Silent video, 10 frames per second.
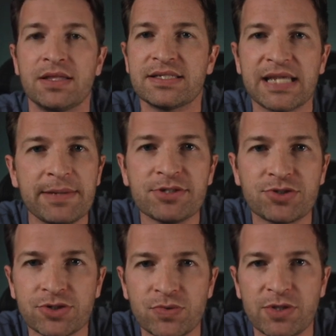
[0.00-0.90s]
The same
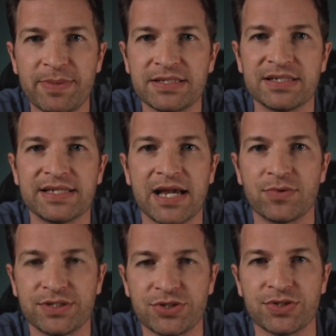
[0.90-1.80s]
is true with business
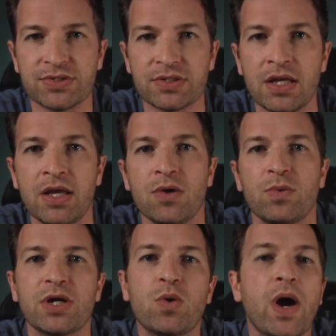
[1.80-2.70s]
acquisitions.
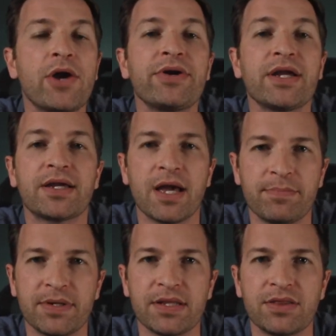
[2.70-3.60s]
When acquiring a
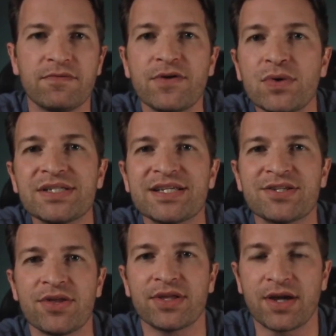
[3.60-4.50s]
company, the focus
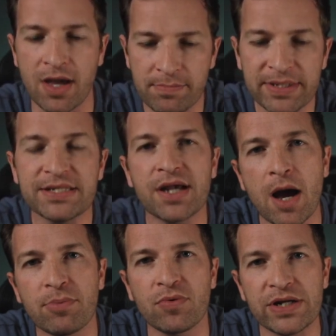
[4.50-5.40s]
is on the company's
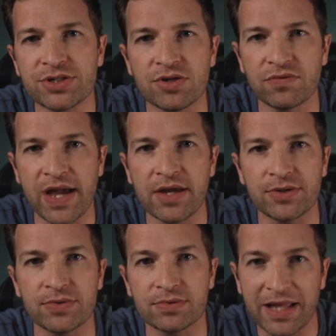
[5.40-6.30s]
operational
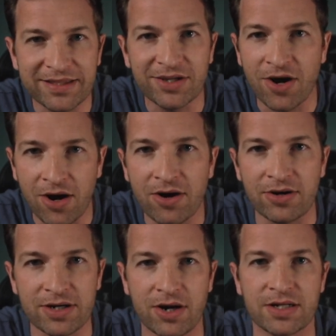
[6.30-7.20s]
value, like the
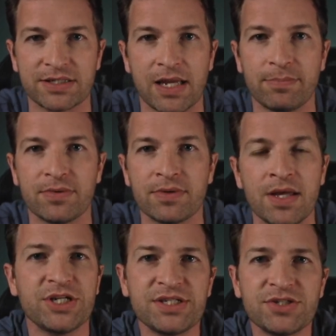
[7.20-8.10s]
car in our example.
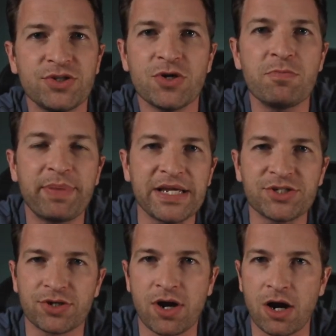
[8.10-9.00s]
Just as you don't
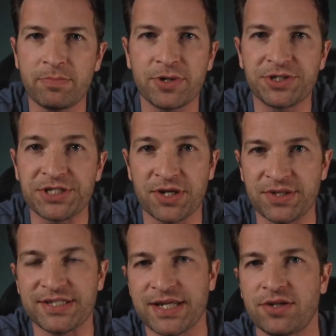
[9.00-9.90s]
base your car purchase
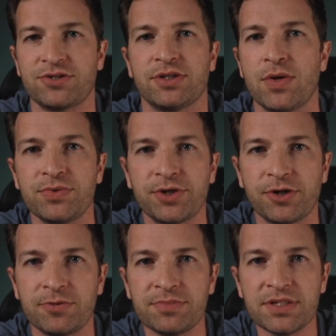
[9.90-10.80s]
on the seller's loan
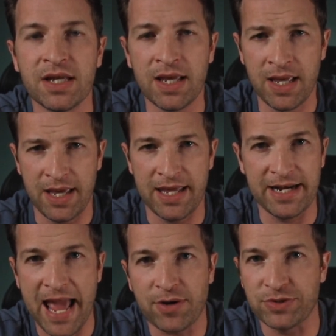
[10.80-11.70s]
terms, in
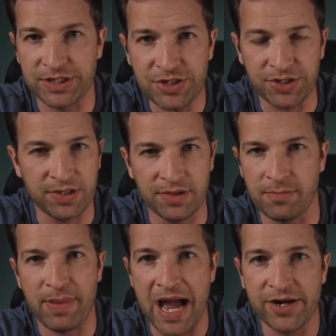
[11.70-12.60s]
an acquisition,
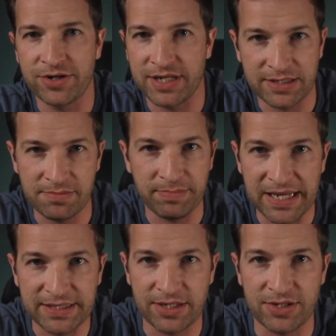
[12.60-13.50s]
the buyer doesn't
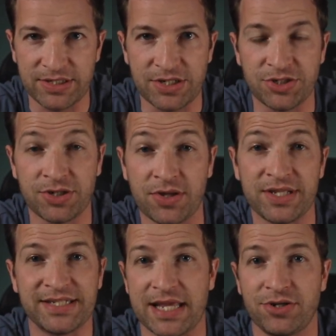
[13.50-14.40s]
base their decision on
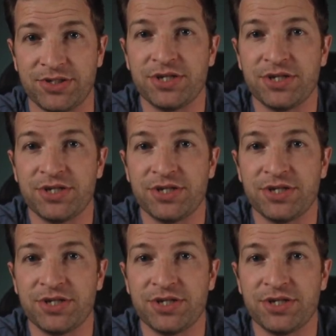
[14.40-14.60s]
the seller's